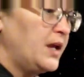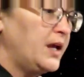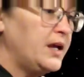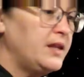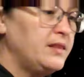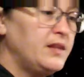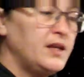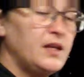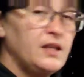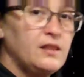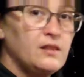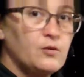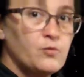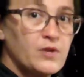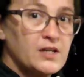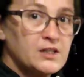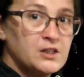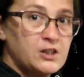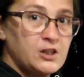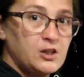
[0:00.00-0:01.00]
And then the
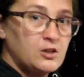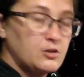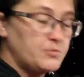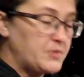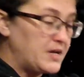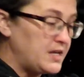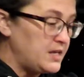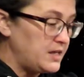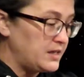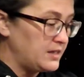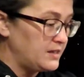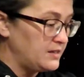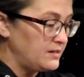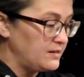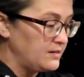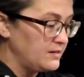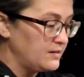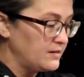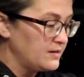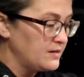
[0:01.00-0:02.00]
rest of your bacon,
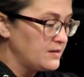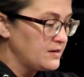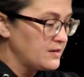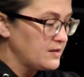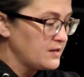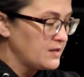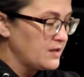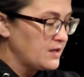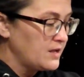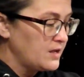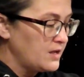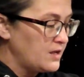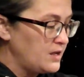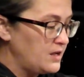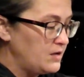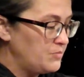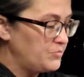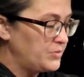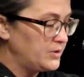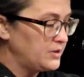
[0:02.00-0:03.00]

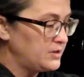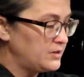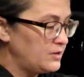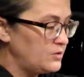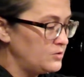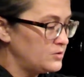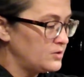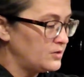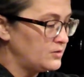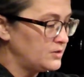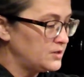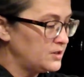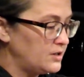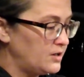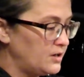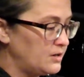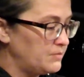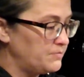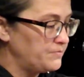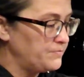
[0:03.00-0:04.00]
and put those on
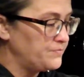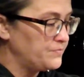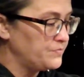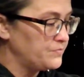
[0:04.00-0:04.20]
top.